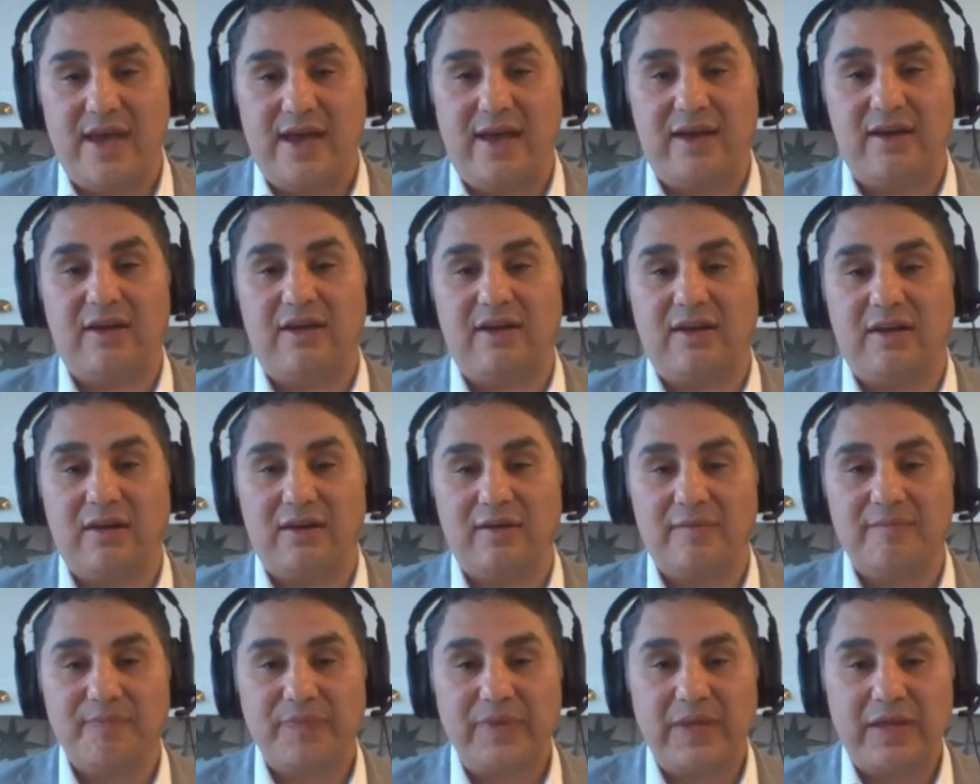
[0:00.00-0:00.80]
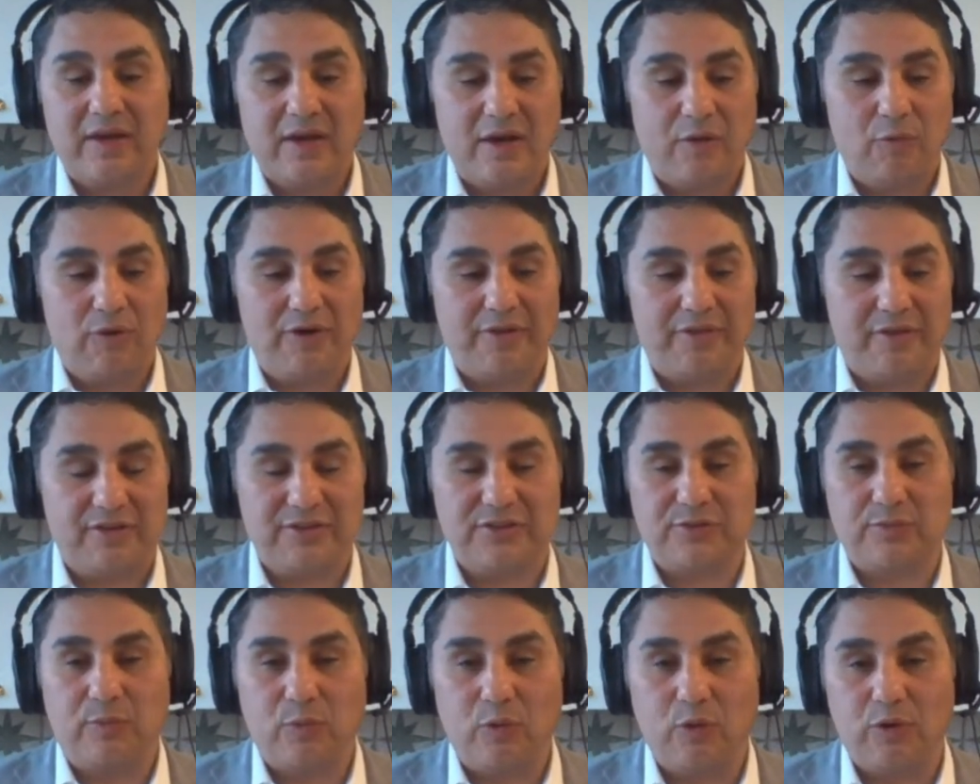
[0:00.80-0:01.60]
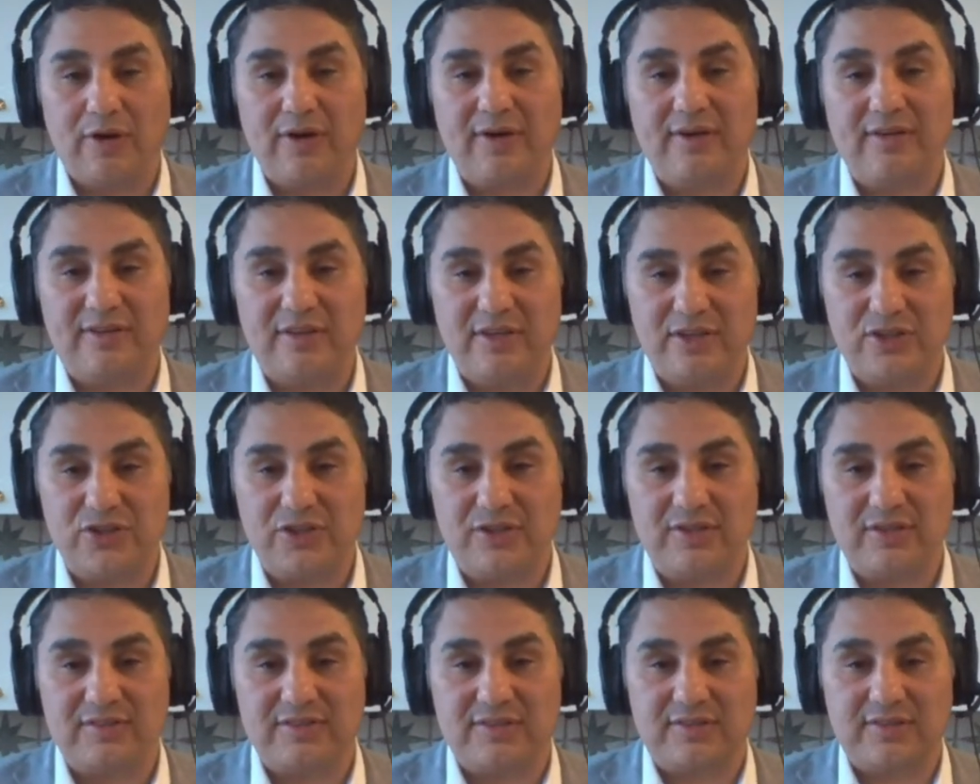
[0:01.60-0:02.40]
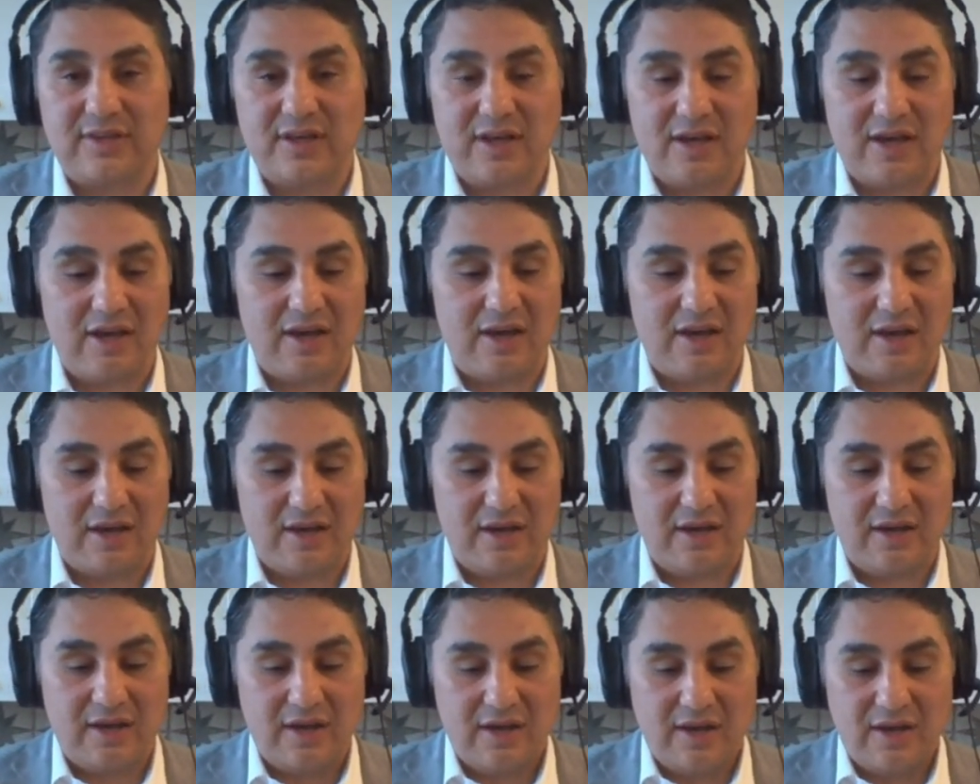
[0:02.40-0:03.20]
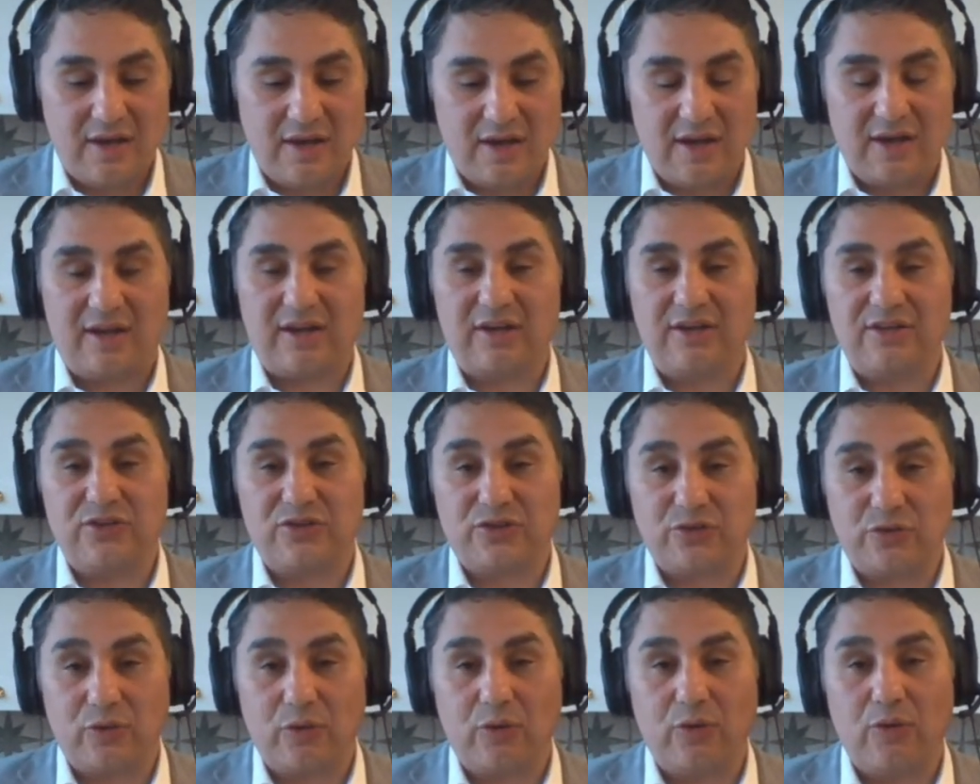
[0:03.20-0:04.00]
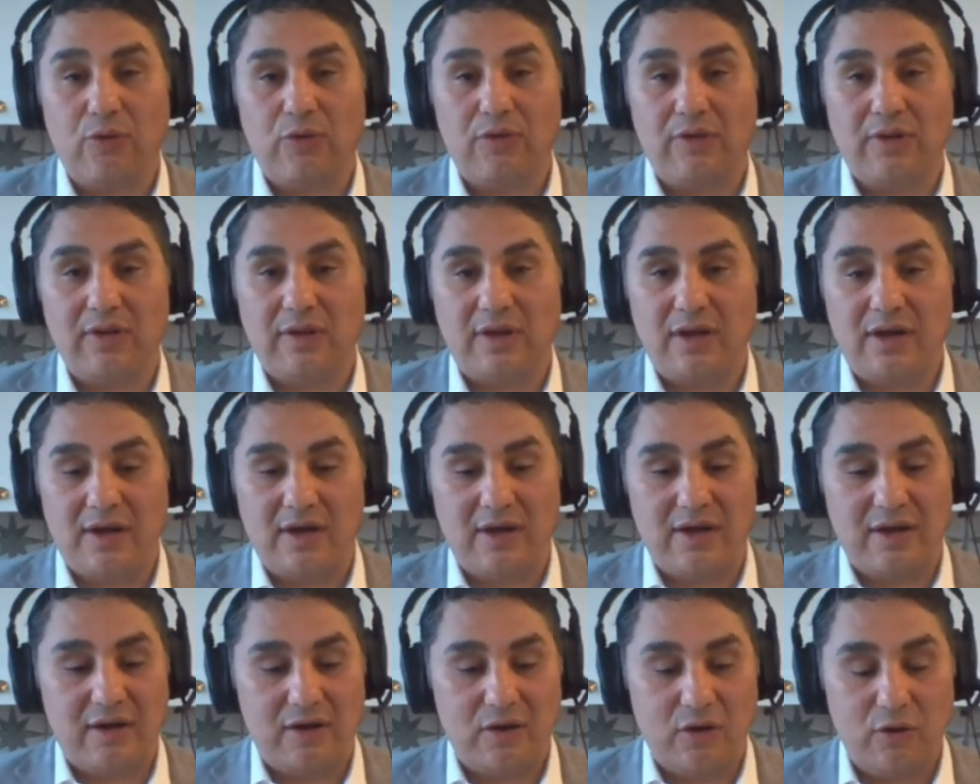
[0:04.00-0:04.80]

Canada where there's more Indigenous uh, a control, uh,